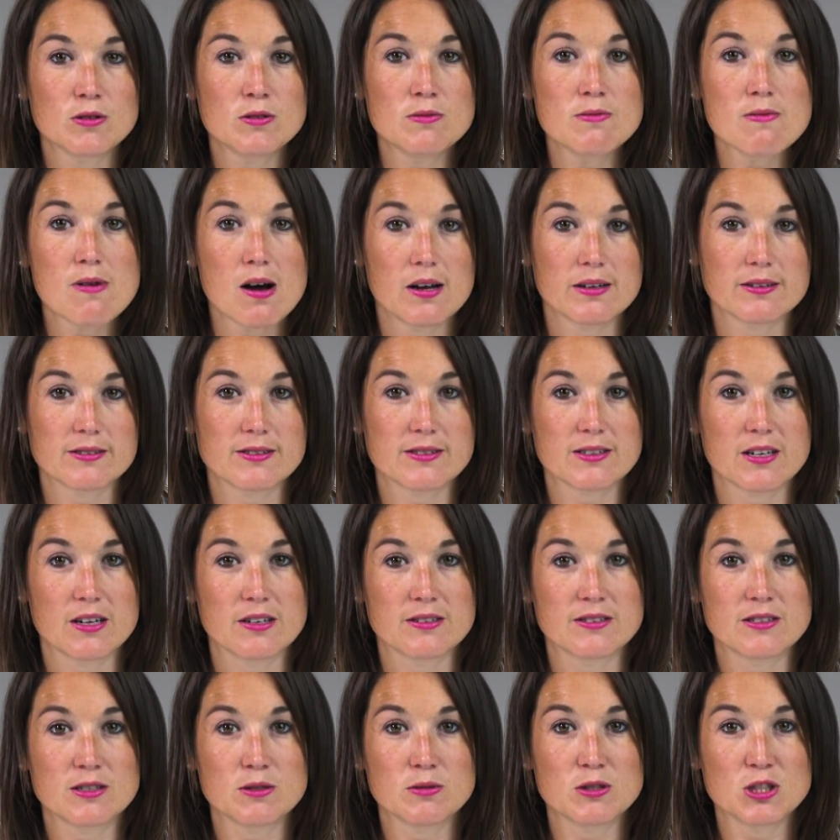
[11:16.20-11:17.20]
or
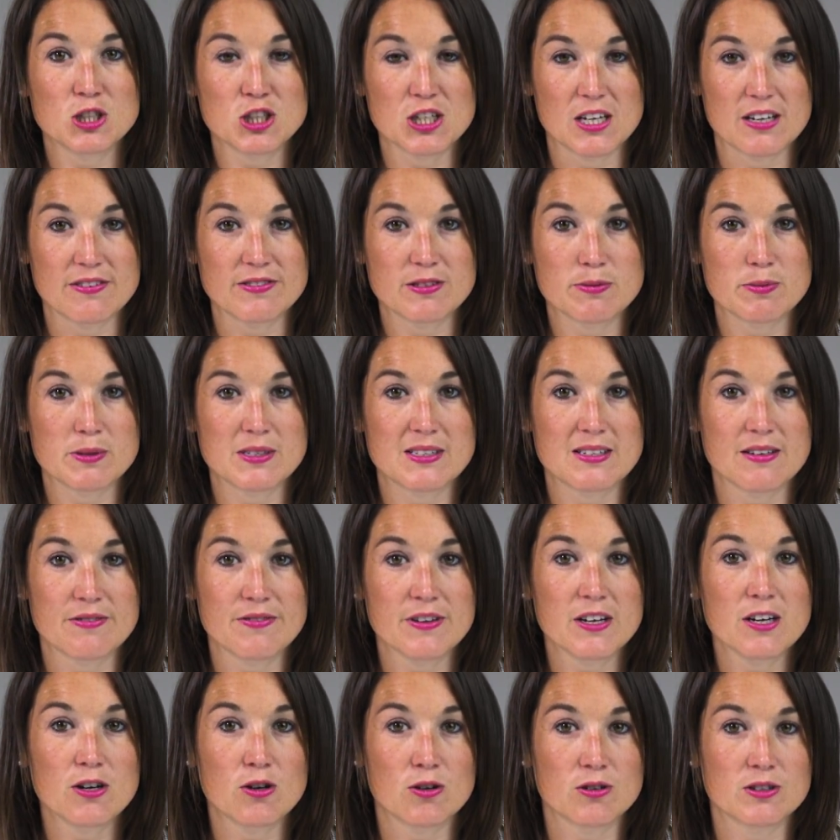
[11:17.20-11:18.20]
milestones to achieve
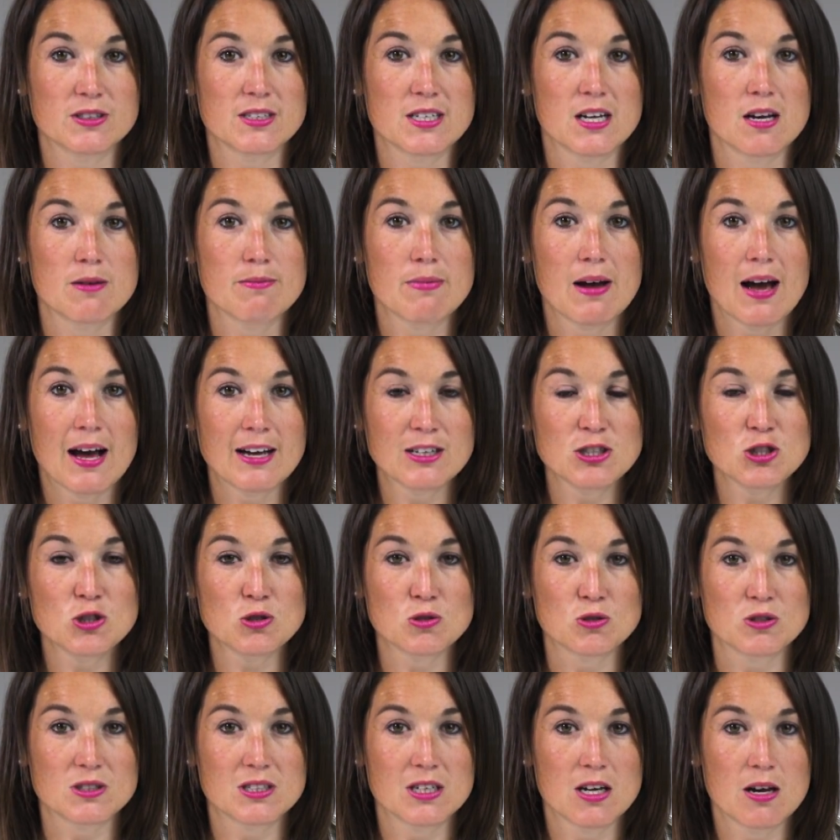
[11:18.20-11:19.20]
specific long-term and
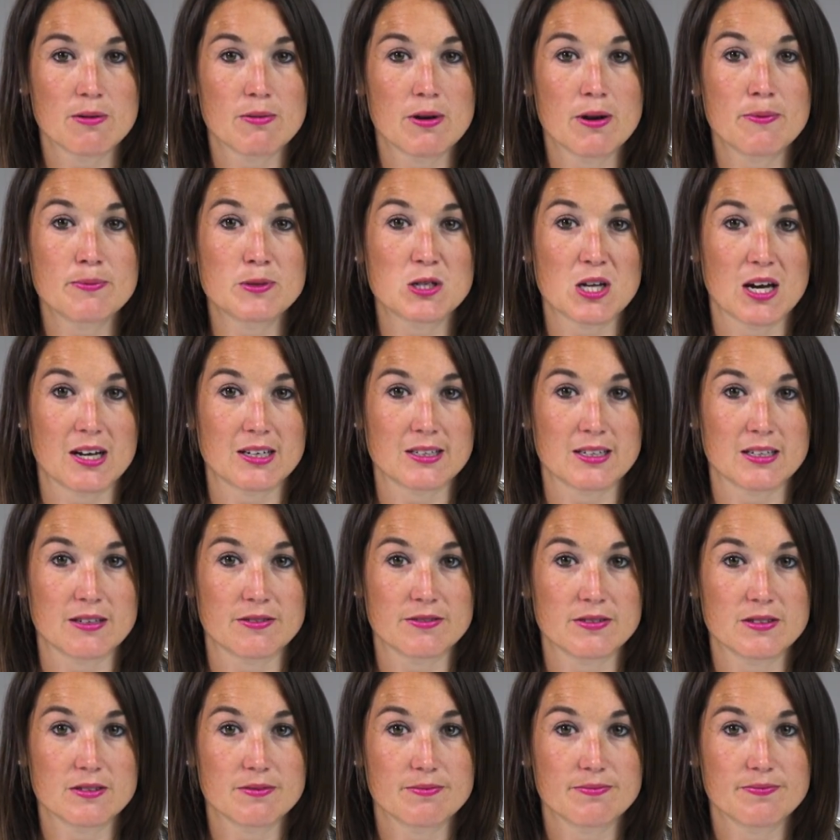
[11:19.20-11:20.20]
short-term
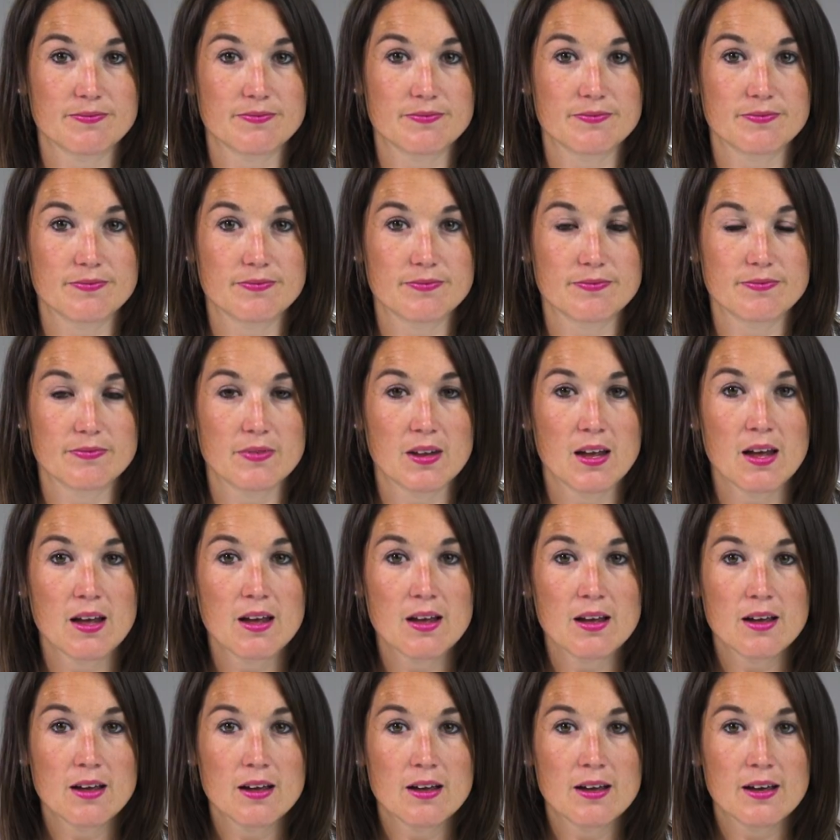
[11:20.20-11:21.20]
objectives.
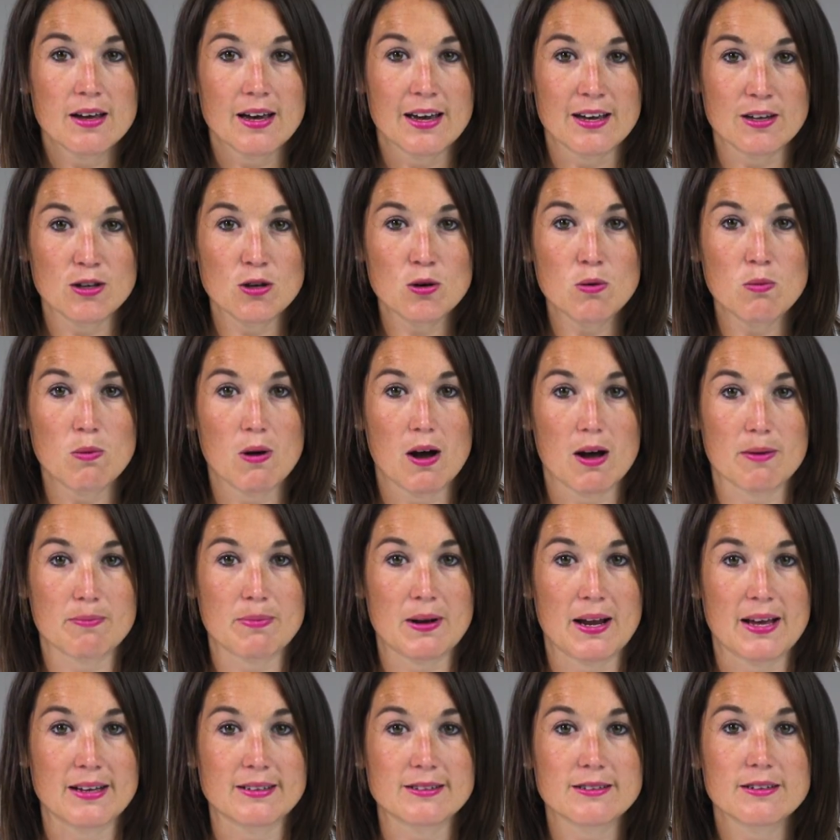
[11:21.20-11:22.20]
In your
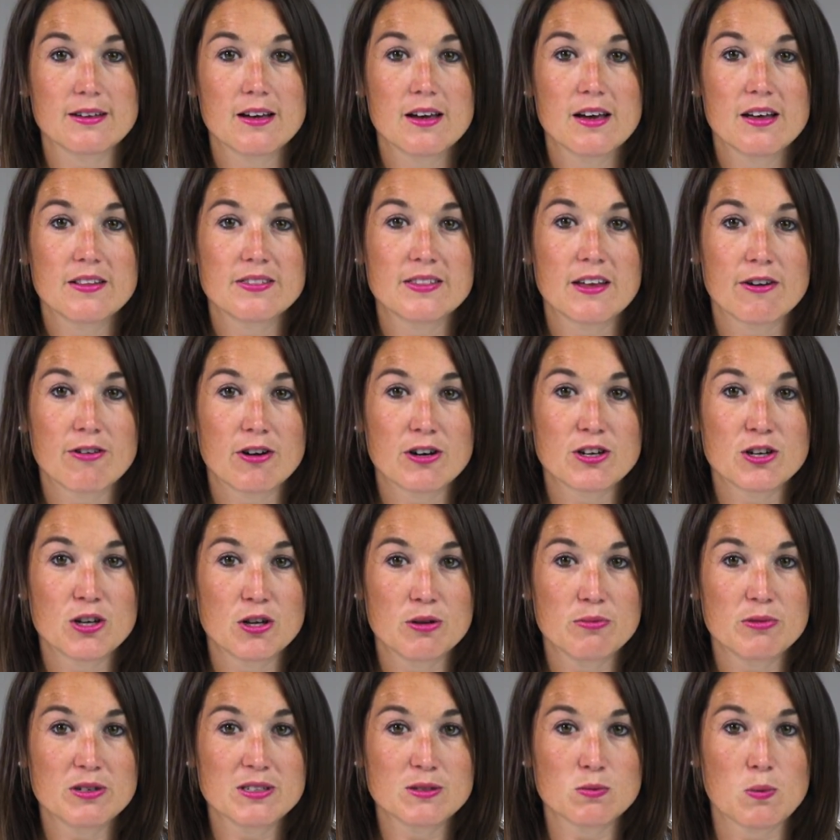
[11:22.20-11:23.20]
workplace, there are
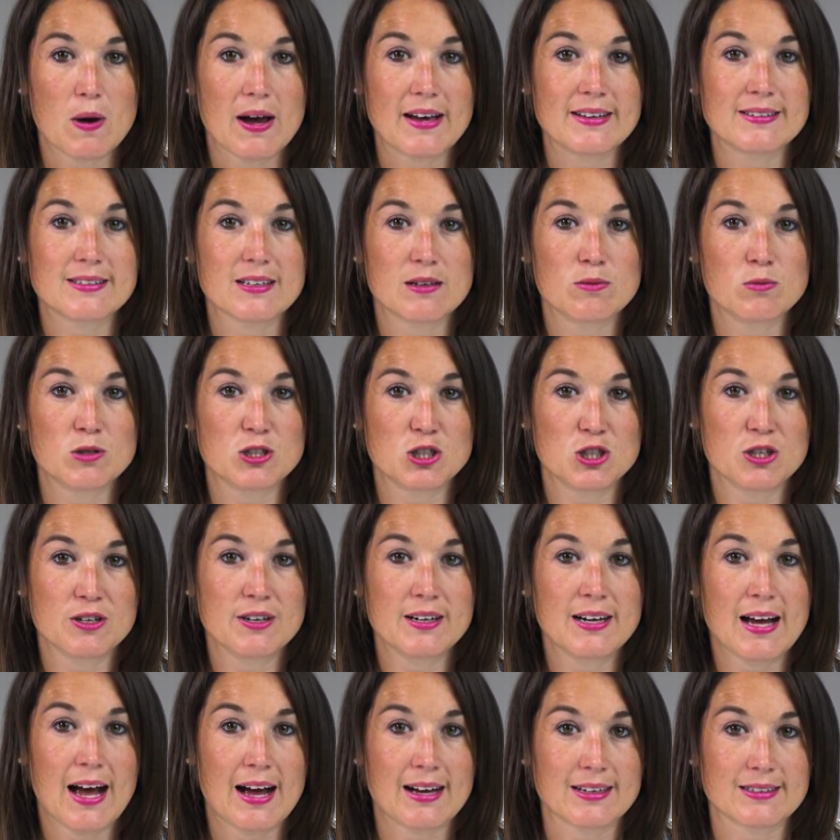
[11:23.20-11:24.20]
numerous ways in which you
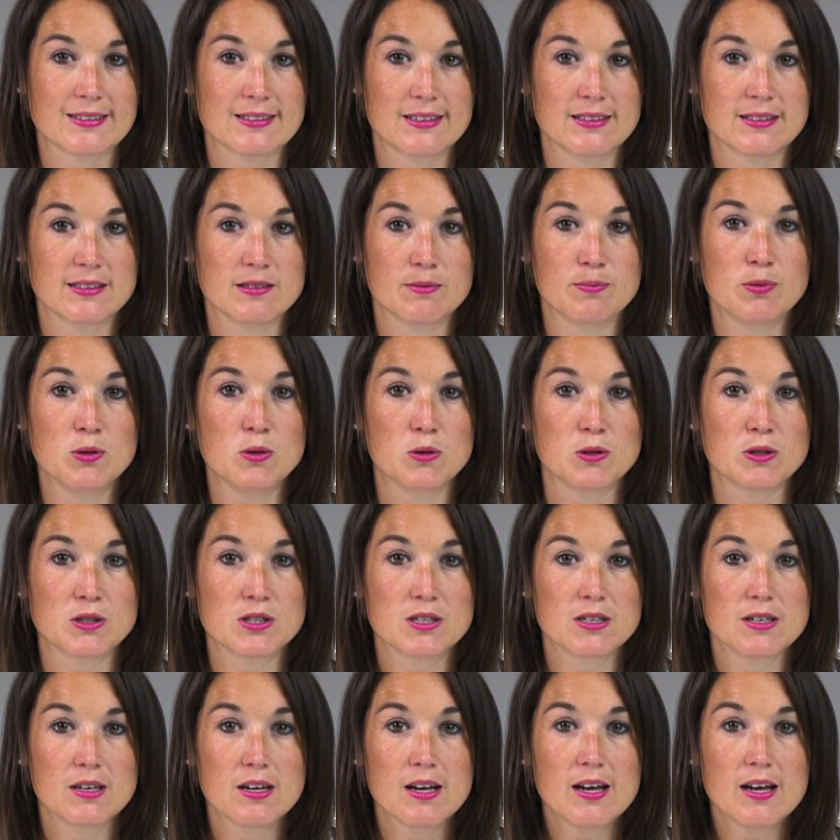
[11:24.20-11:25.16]
can access support,